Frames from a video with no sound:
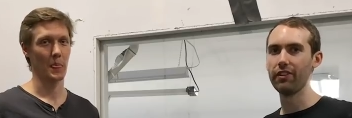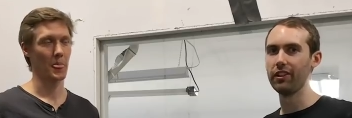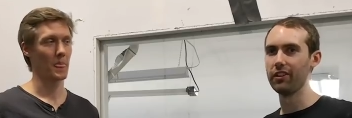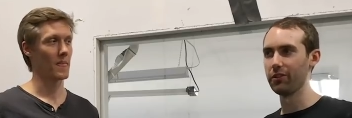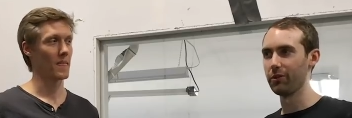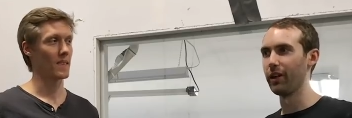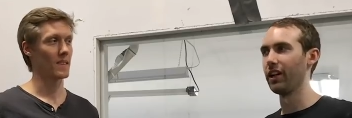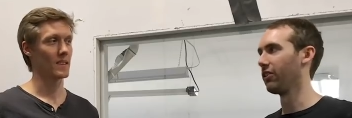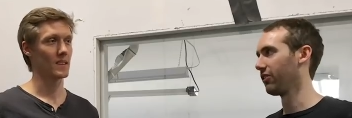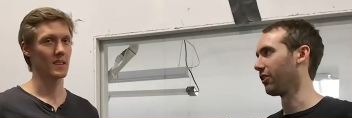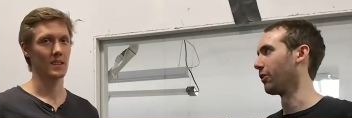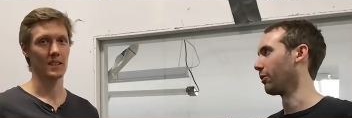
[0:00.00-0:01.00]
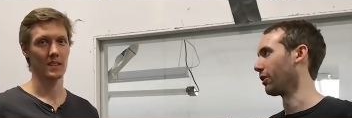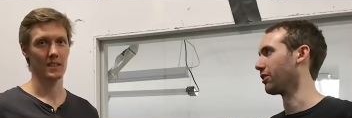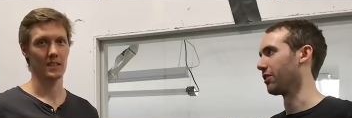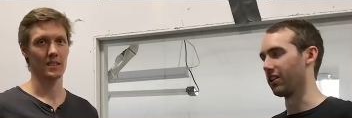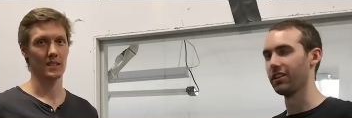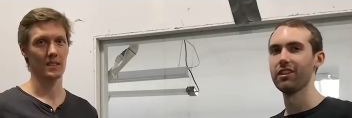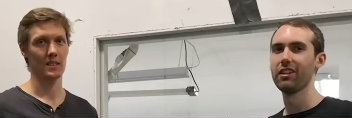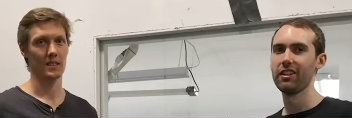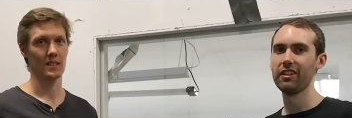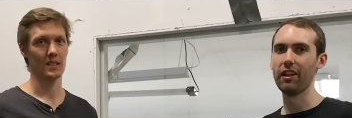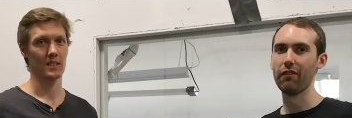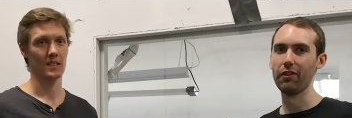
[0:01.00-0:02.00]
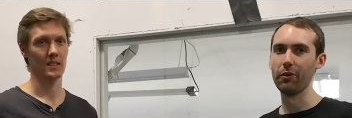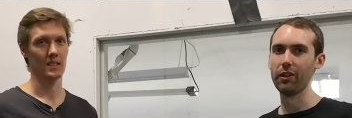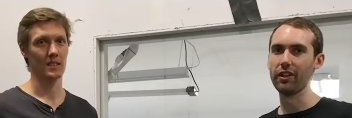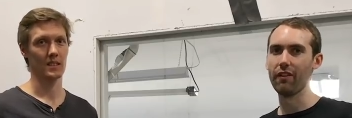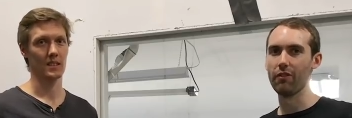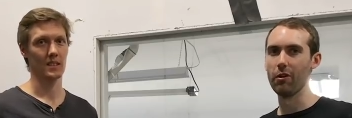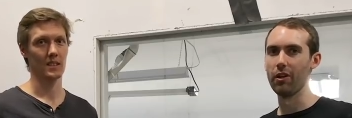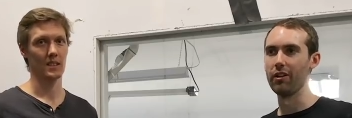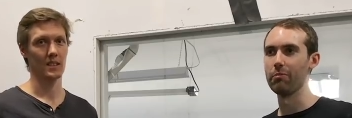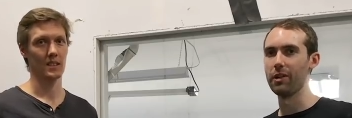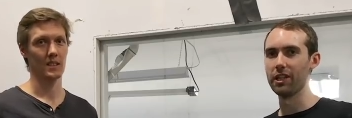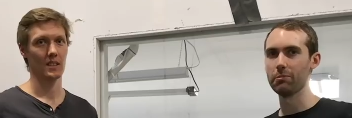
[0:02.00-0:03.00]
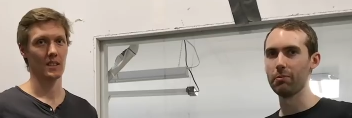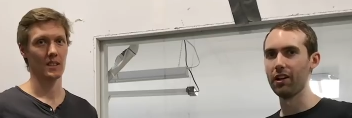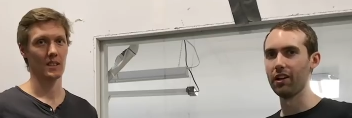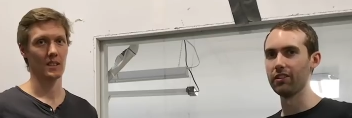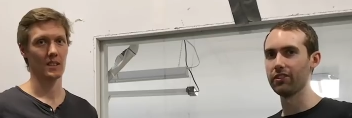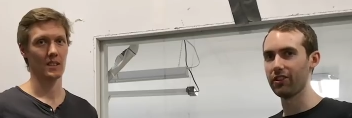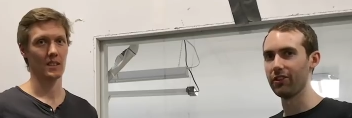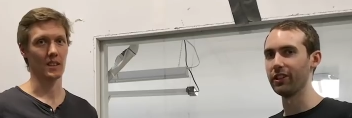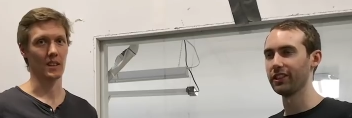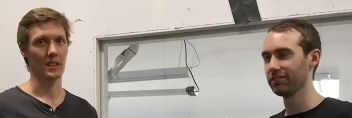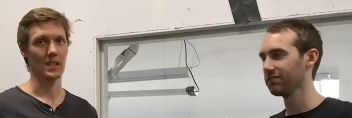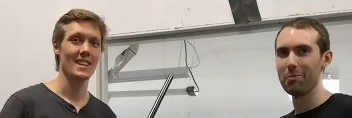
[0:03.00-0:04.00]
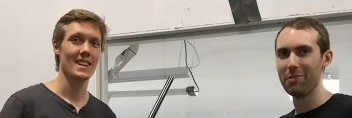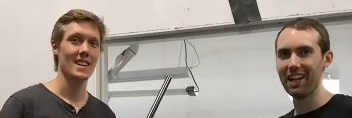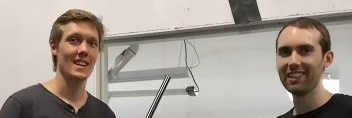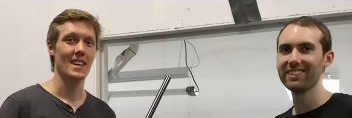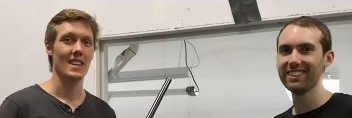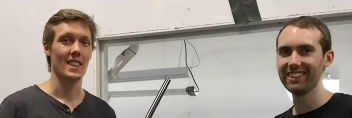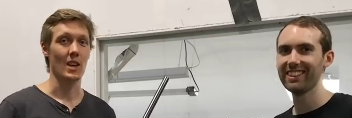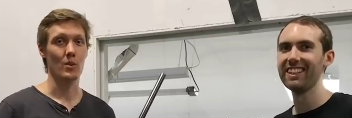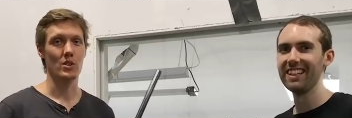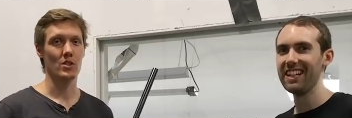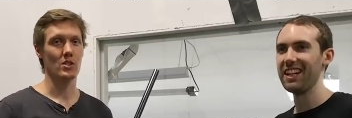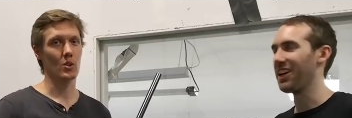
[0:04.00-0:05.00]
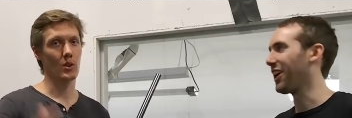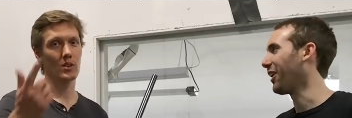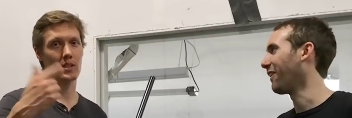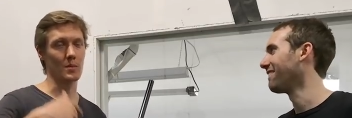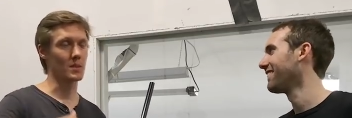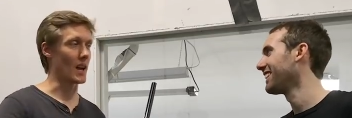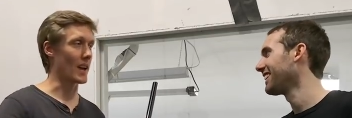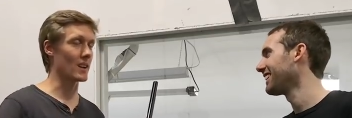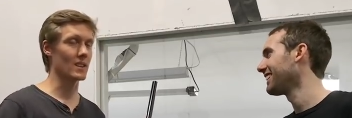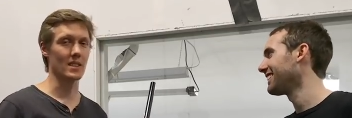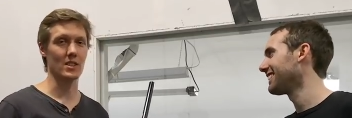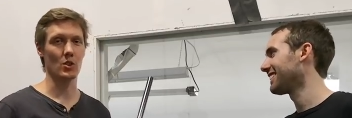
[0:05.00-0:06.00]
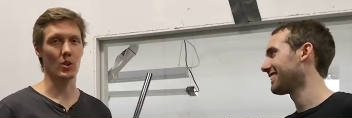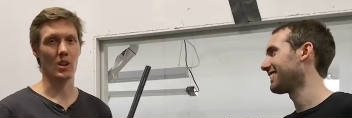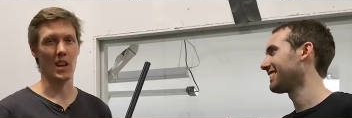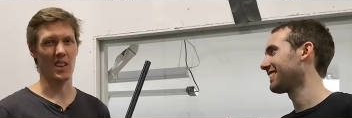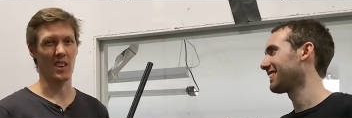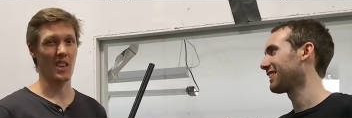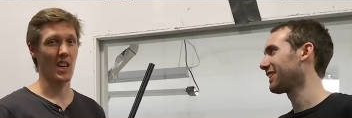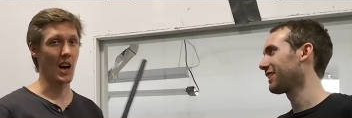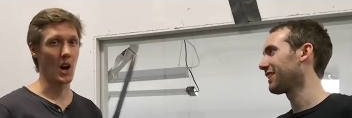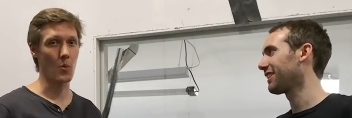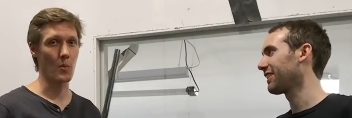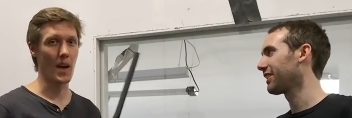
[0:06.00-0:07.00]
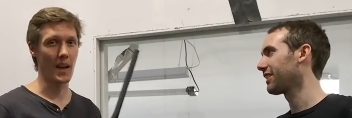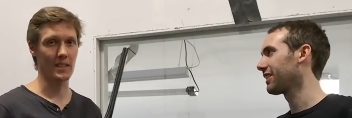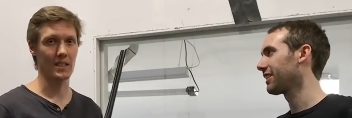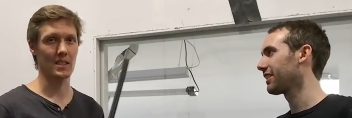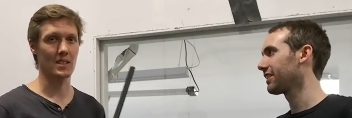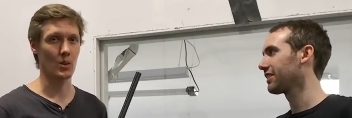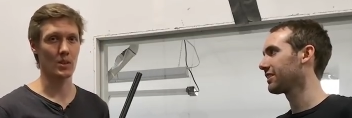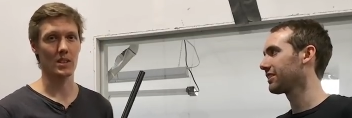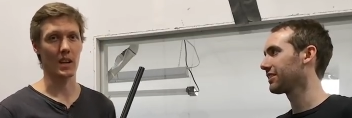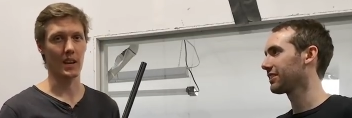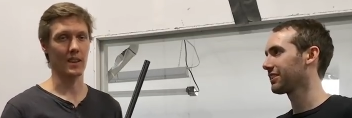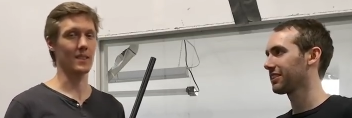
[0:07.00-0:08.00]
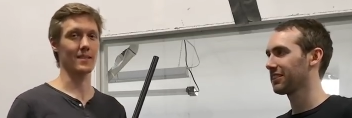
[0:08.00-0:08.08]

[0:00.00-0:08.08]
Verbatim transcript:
Speaker 1: feel as well. So we want to definitely want to have the best bars going. Yeah. it. Now we just show you some cycles
Speaker 2: and show you like how mad this looks like.